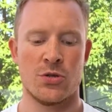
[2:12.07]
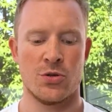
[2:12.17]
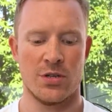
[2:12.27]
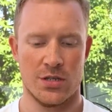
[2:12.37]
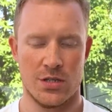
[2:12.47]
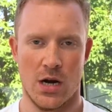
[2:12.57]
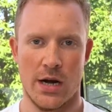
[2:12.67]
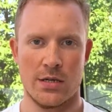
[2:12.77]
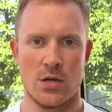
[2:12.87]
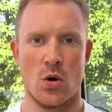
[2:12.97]
to
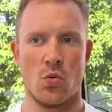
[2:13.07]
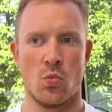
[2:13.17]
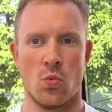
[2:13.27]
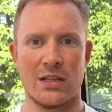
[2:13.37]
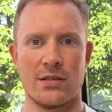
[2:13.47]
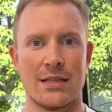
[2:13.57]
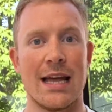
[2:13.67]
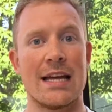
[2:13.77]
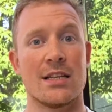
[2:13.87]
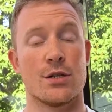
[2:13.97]
decide what
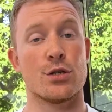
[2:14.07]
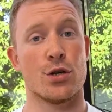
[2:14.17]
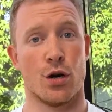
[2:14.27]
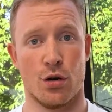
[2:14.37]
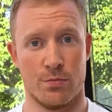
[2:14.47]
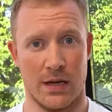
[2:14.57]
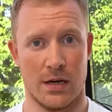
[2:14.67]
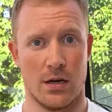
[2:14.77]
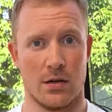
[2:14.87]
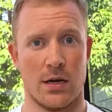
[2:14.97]
they
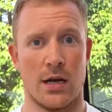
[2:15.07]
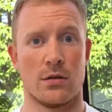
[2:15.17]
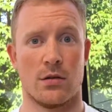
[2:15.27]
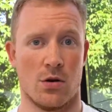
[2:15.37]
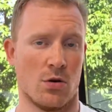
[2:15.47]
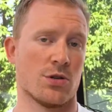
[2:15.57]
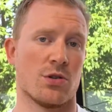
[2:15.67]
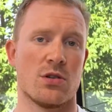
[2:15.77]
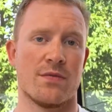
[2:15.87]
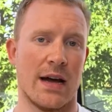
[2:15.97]
determine the
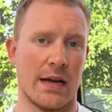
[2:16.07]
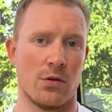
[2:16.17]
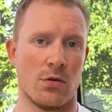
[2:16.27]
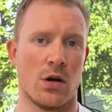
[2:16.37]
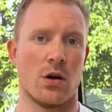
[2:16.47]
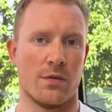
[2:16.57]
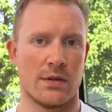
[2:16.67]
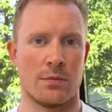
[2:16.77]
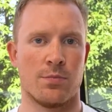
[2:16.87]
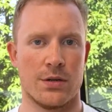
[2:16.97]
cost or the value of
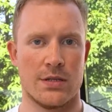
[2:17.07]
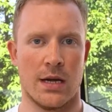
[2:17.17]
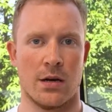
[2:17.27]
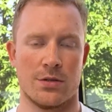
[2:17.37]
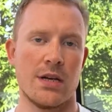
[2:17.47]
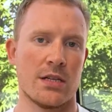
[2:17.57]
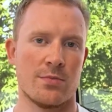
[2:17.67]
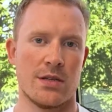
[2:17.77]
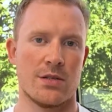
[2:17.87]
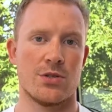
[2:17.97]
that particular text
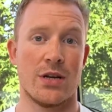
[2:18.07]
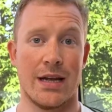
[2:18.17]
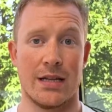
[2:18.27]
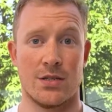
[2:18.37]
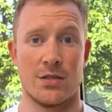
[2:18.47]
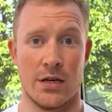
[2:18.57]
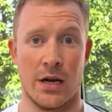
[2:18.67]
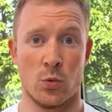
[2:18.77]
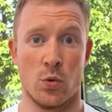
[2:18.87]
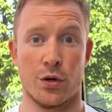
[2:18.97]
message into their
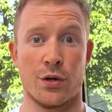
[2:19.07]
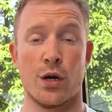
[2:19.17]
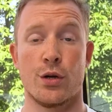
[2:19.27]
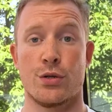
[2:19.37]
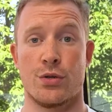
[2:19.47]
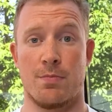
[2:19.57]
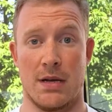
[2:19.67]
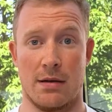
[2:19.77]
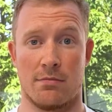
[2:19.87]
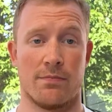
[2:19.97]
network to
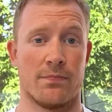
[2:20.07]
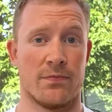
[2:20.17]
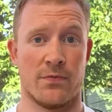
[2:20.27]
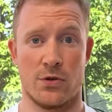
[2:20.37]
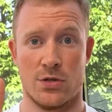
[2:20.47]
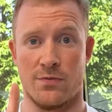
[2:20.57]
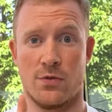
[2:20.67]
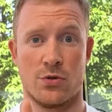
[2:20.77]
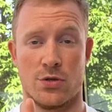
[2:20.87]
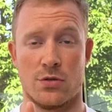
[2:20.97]
be. First and
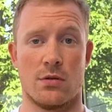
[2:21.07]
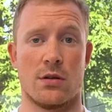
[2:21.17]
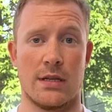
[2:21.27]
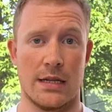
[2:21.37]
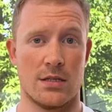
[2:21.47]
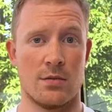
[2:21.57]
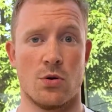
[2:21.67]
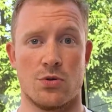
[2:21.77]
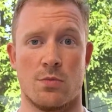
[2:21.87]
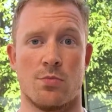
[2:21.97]
foremost, that's the
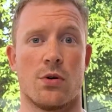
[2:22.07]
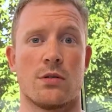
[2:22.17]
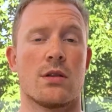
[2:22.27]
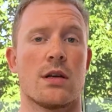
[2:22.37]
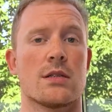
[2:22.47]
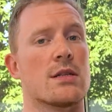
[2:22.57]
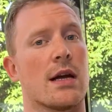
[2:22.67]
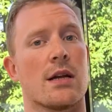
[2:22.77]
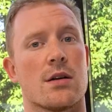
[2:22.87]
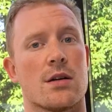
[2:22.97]
most important thing to
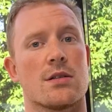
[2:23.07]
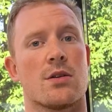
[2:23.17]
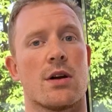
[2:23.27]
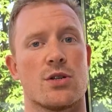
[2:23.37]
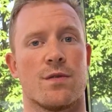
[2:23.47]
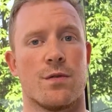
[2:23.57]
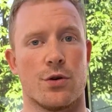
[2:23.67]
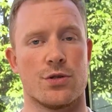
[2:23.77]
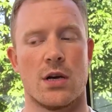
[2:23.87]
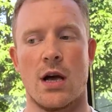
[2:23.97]
take into consideration
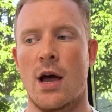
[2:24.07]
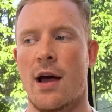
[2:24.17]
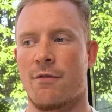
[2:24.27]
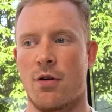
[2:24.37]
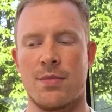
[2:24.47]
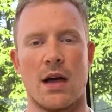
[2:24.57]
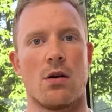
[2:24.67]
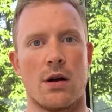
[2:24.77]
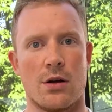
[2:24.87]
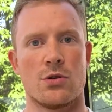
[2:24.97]
first. From there
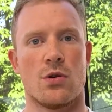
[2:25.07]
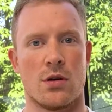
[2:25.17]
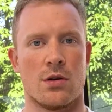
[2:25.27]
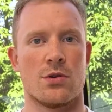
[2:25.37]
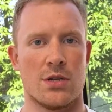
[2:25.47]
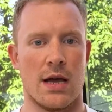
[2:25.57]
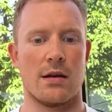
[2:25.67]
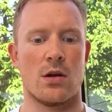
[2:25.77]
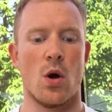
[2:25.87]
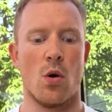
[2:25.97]
on out, you can understand